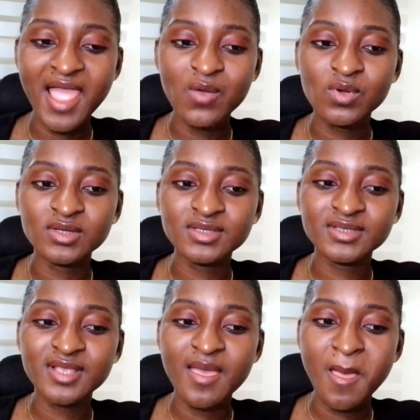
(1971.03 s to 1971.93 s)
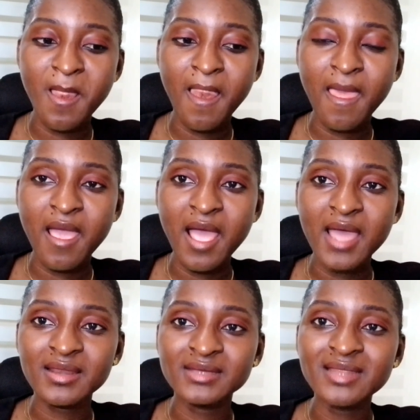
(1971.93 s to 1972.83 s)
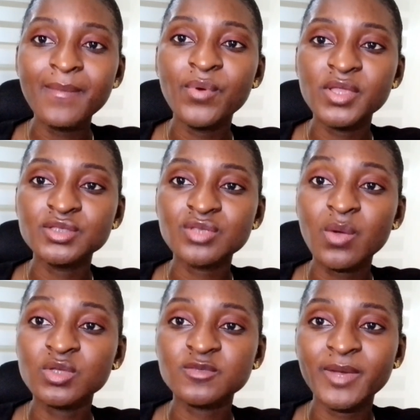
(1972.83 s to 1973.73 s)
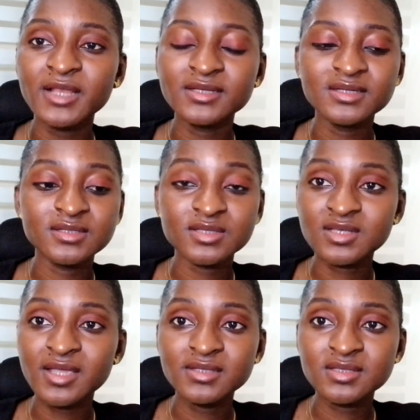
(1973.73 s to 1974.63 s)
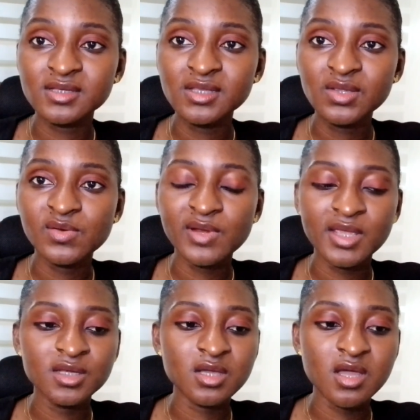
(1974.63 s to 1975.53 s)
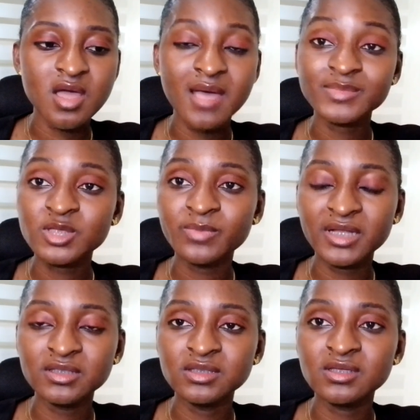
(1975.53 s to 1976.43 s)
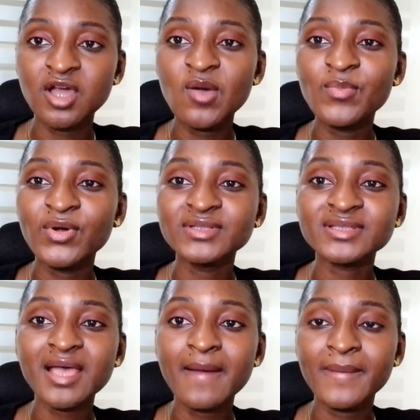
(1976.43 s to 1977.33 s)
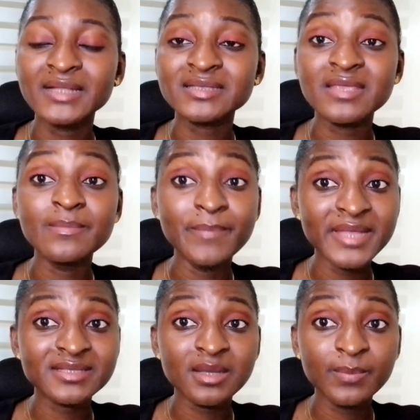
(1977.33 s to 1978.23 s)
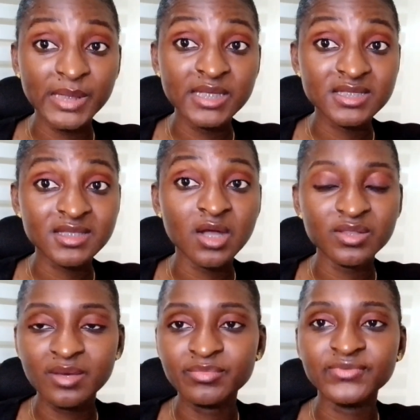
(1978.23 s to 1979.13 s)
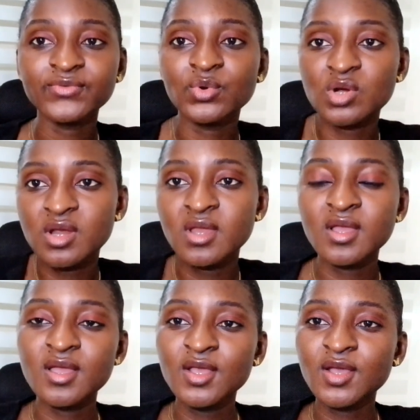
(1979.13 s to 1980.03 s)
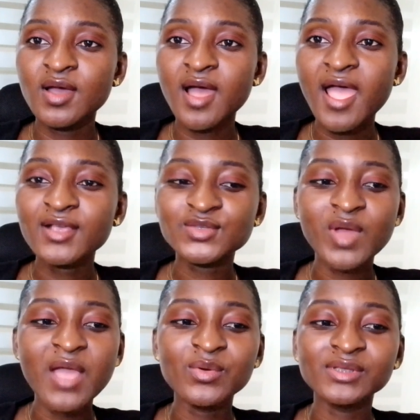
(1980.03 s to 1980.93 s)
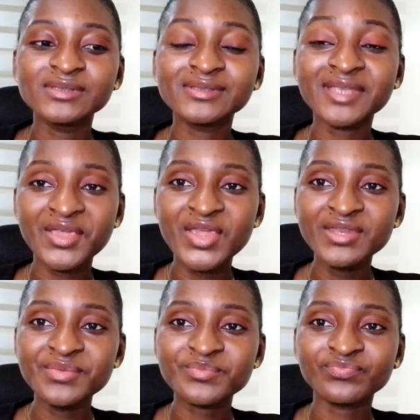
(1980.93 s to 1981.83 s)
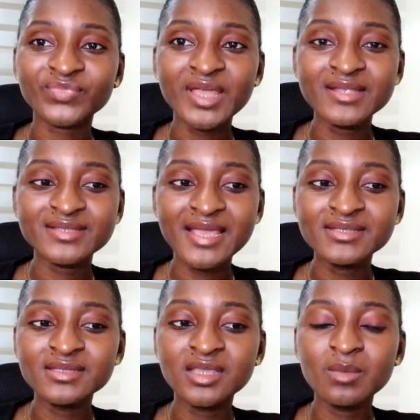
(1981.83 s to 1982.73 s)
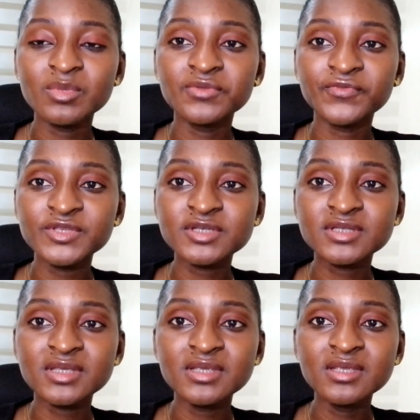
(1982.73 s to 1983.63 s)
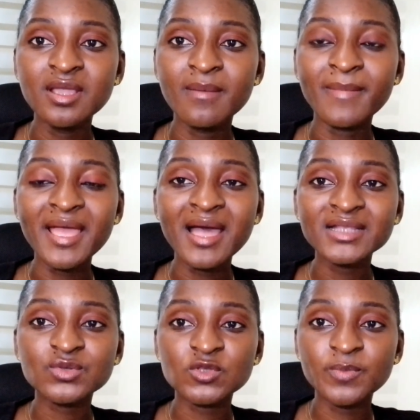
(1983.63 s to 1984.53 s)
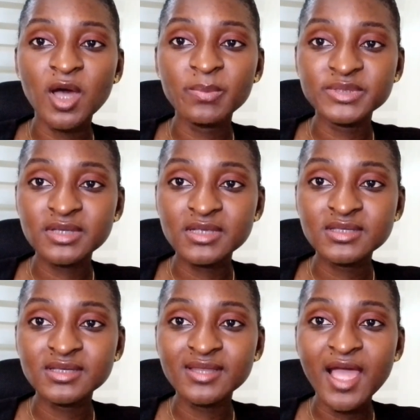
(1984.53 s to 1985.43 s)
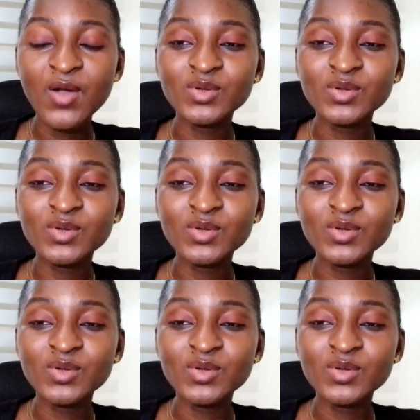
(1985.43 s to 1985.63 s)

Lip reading: And at that point, so I was battling anxiety, right? I'm still battling it now, but I'm at a better place now than before. So I was scared, anxiety came in, fidgety, my heart was palpitating, I